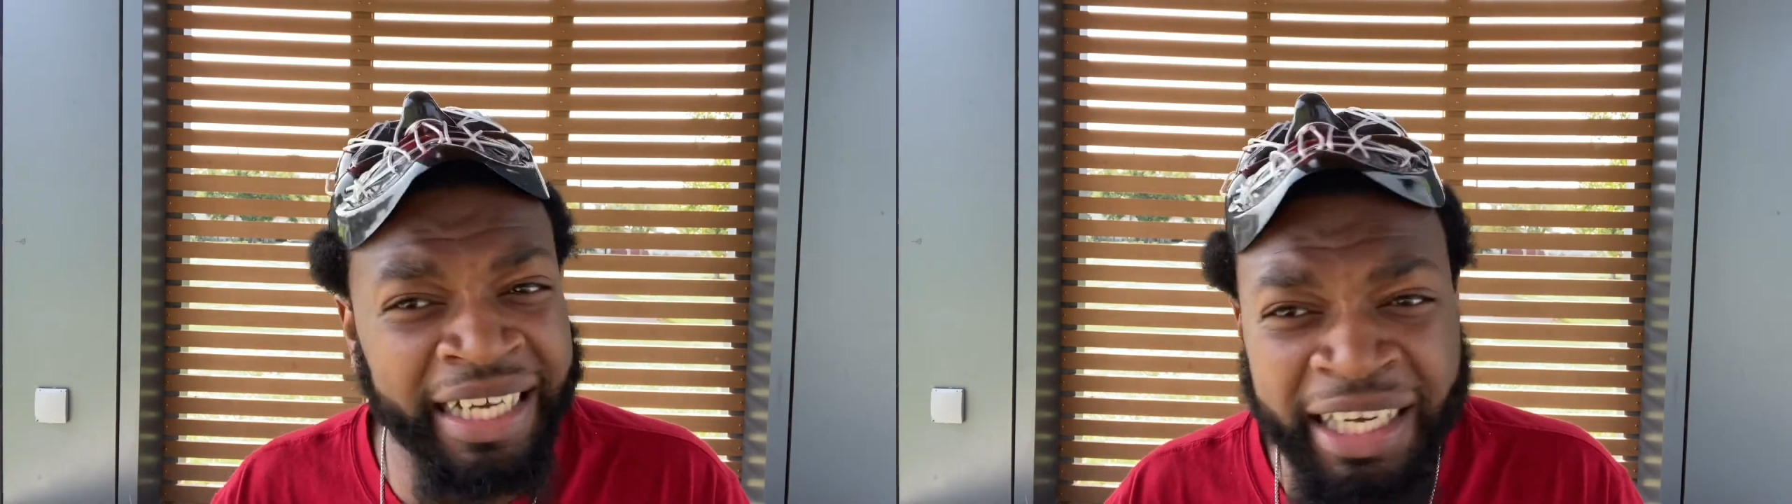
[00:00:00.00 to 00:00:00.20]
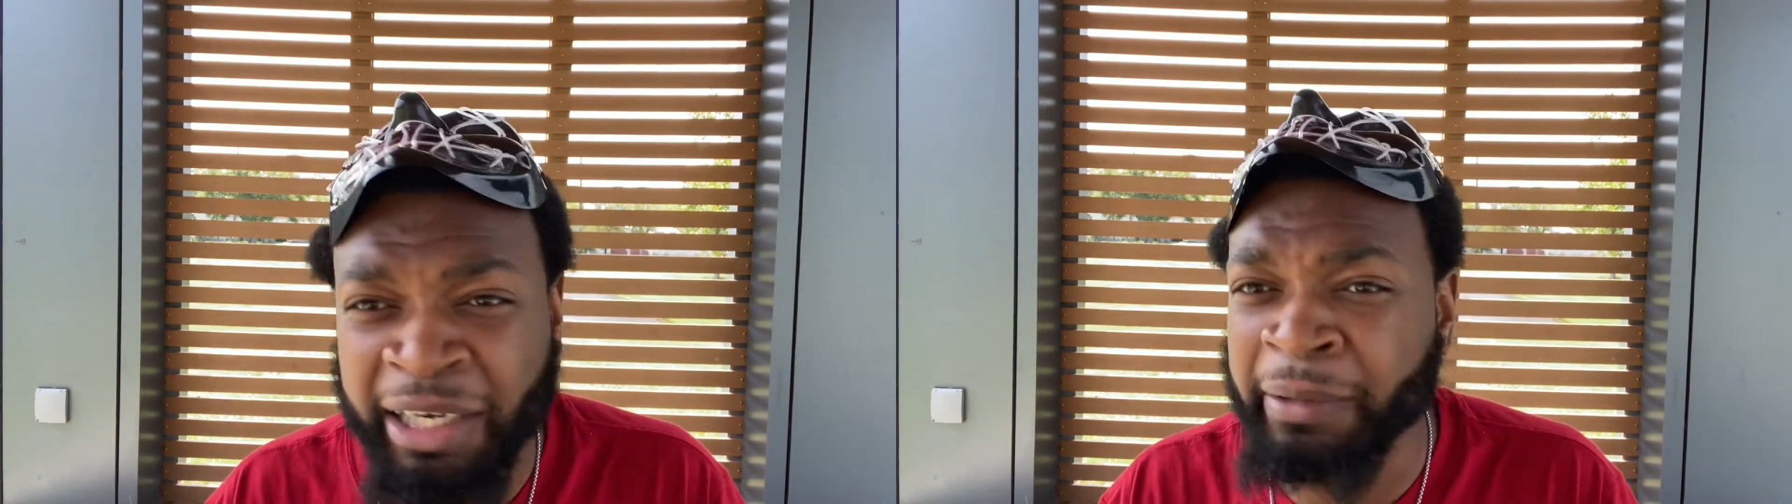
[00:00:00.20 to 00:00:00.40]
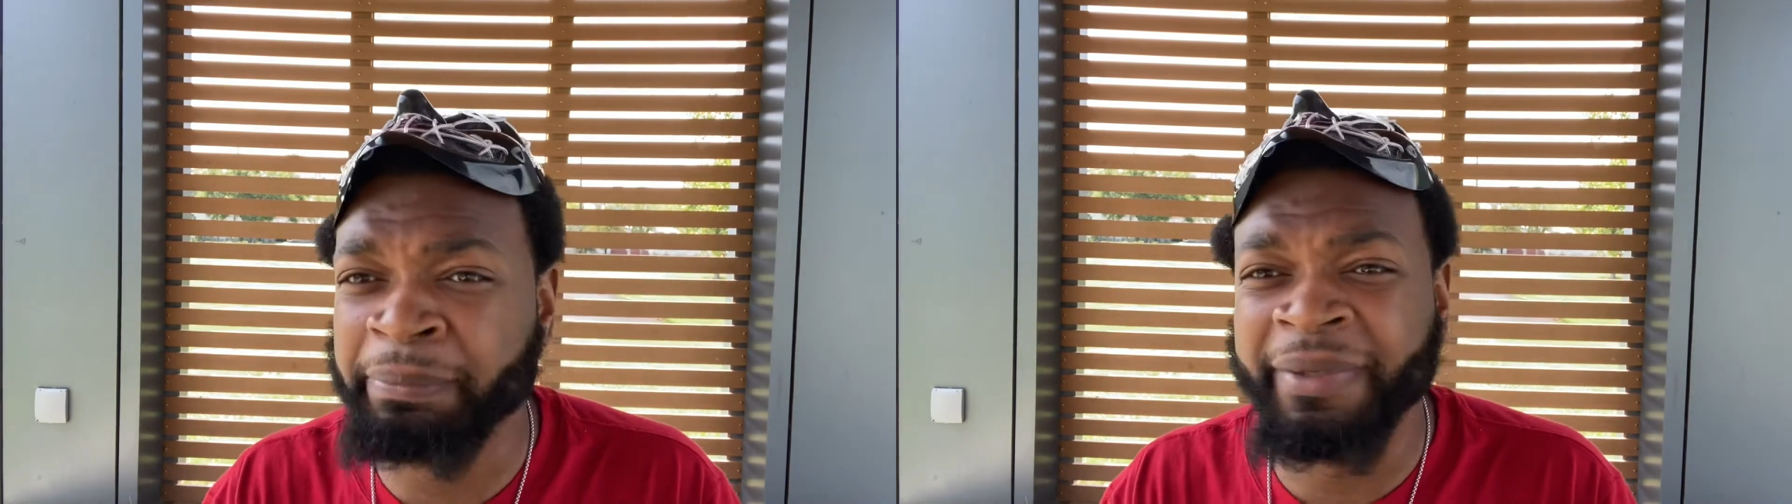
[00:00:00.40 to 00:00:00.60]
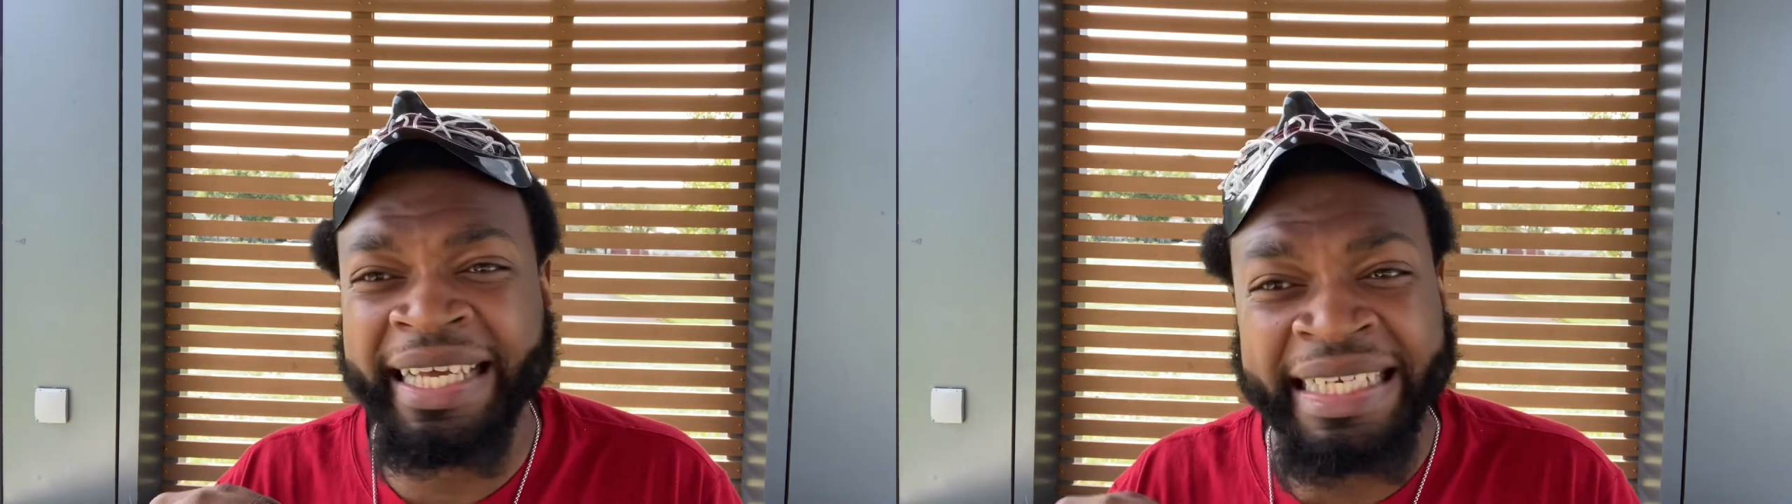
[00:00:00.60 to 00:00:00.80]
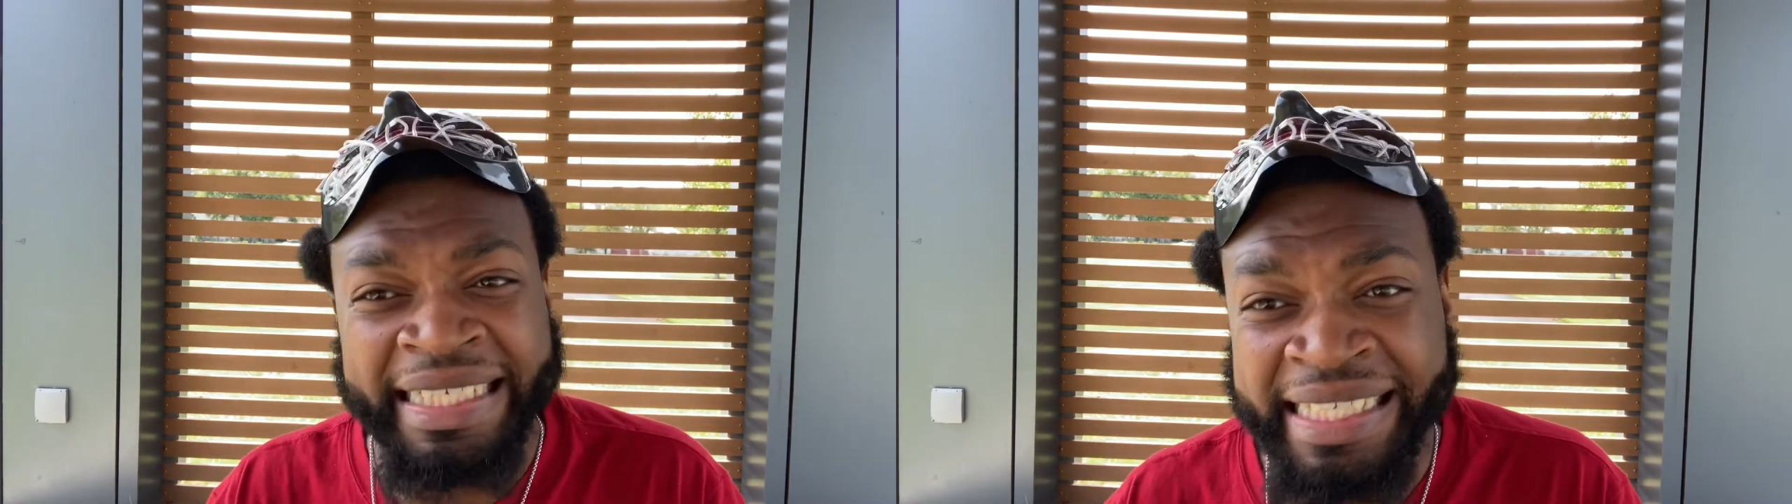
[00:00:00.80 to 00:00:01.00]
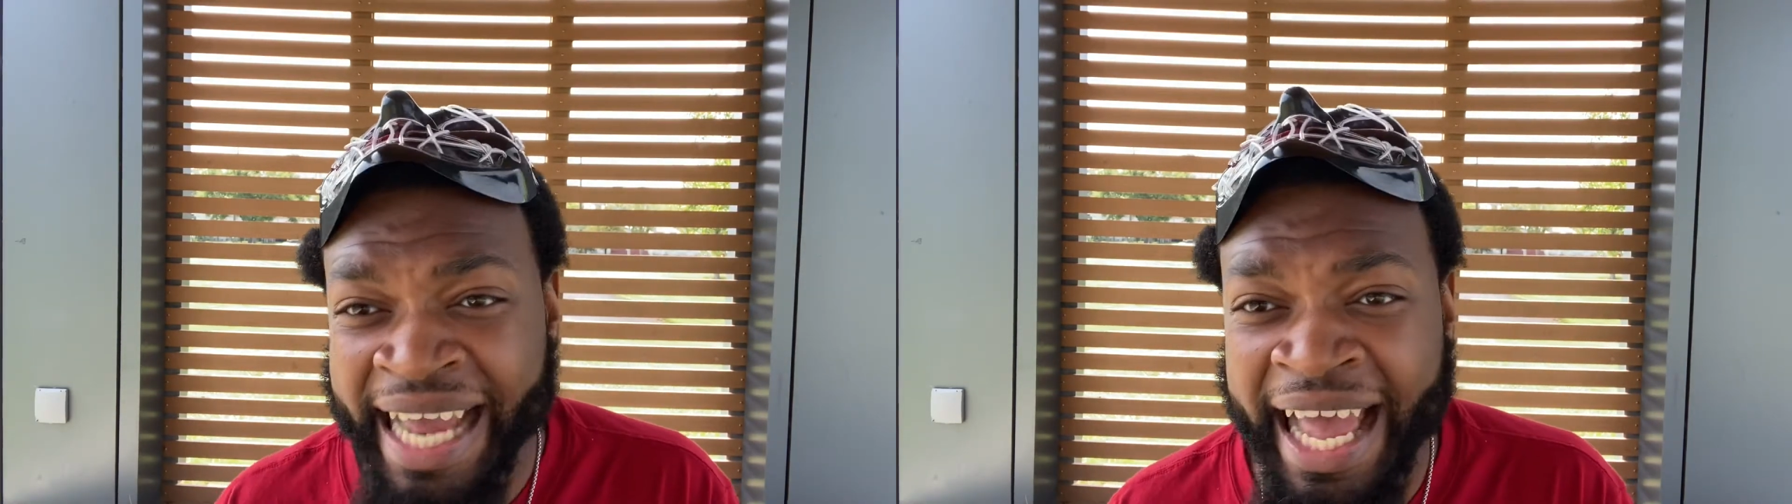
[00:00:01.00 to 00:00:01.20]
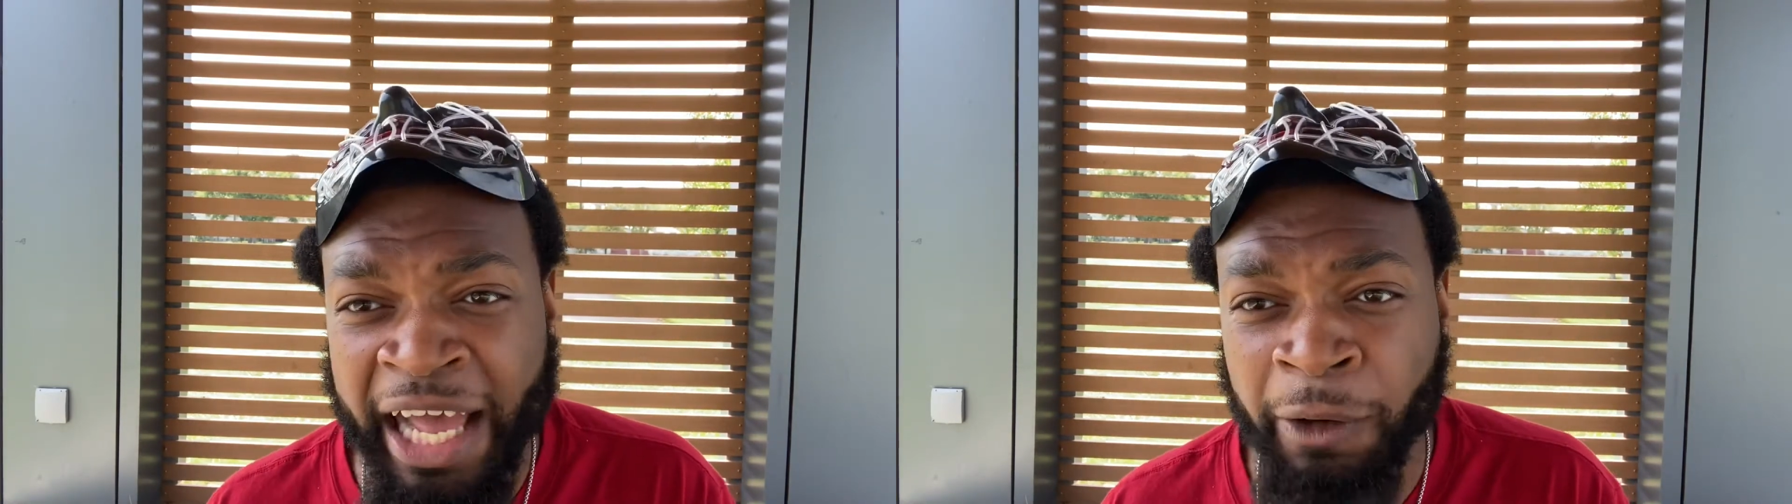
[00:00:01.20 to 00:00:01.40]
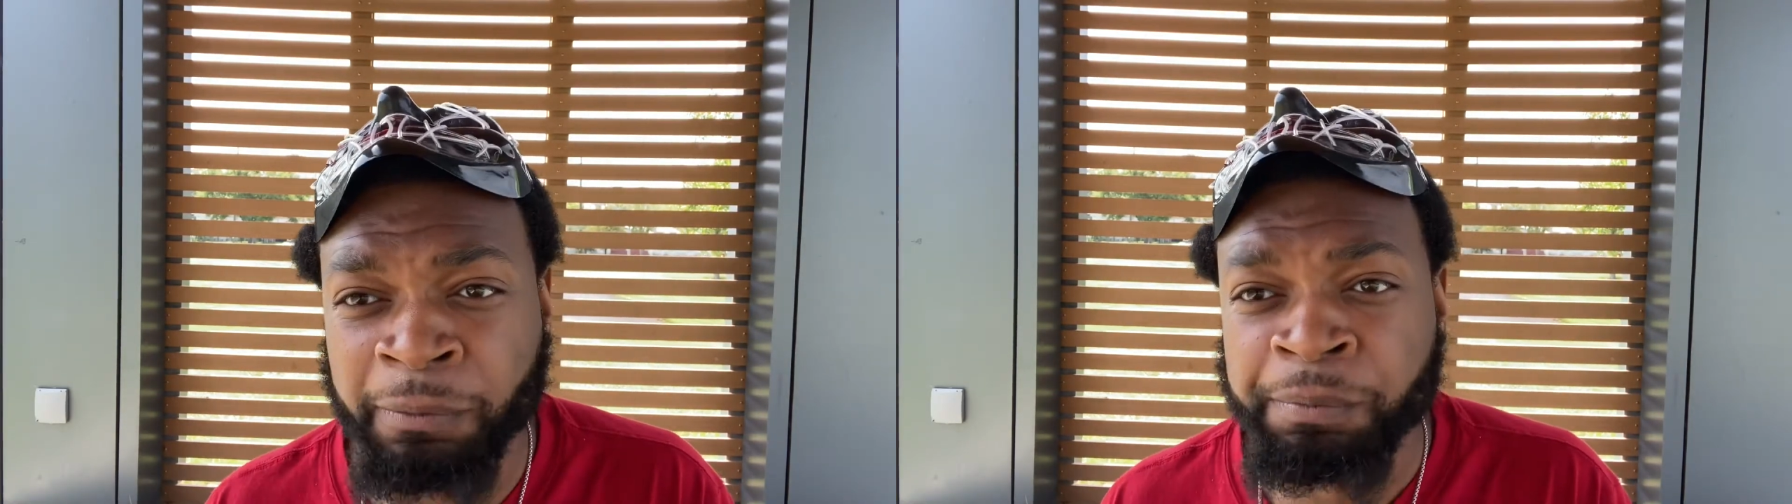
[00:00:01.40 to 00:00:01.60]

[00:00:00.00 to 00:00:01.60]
up and down,